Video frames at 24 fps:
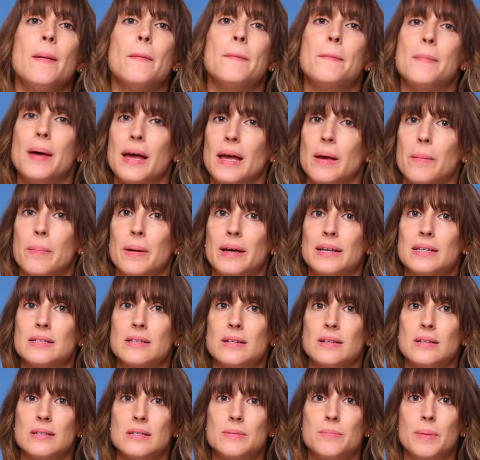
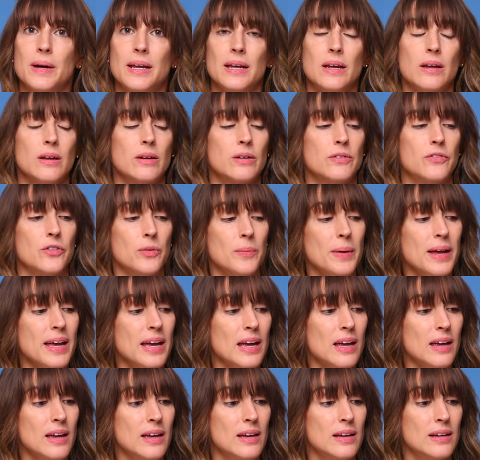megapixels. But for
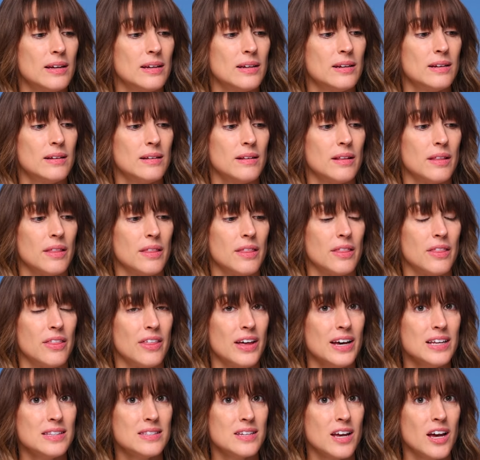me,
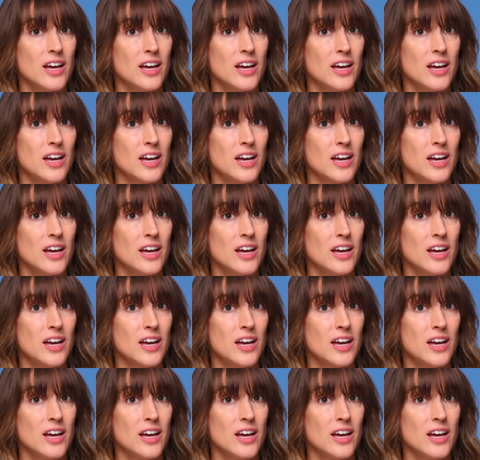that's